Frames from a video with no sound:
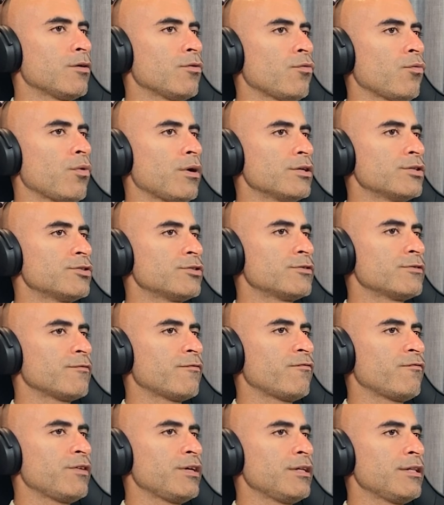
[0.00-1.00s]
was
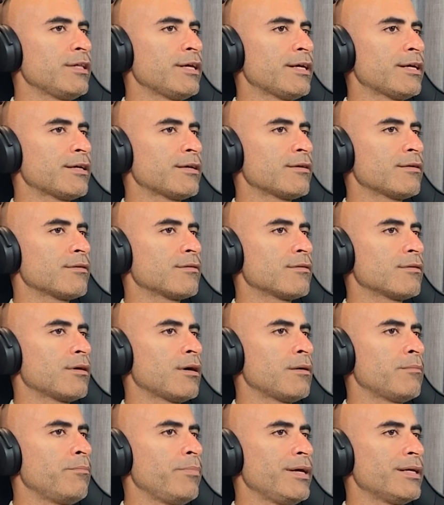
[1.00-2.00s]
feeling
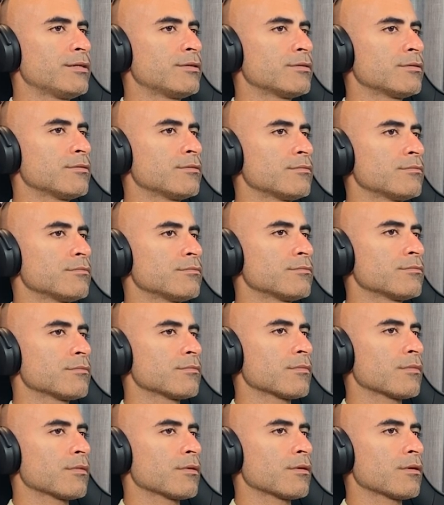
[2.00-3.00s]
a bit,
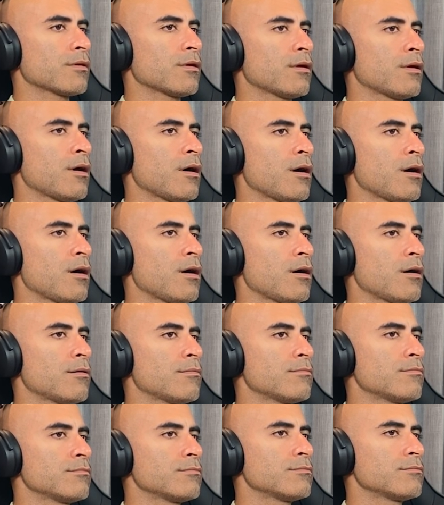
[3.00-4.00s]

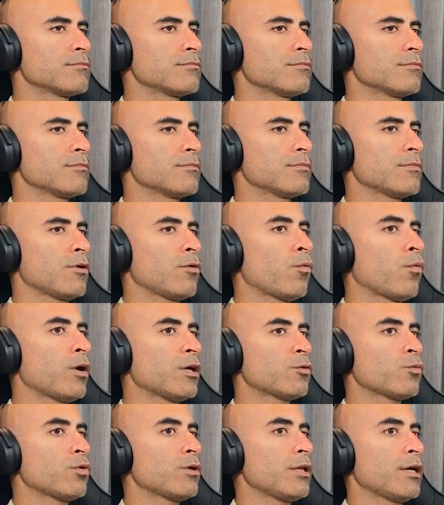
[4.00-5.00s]
um, what
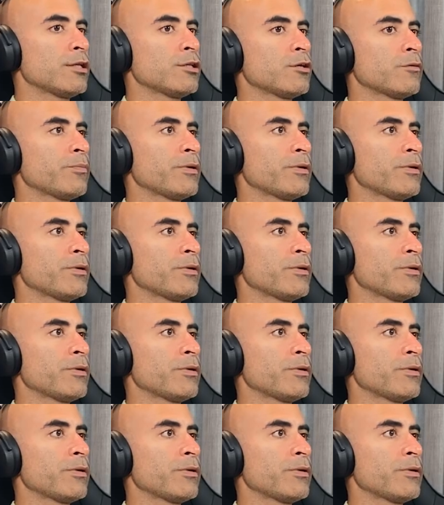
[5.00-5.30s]
will other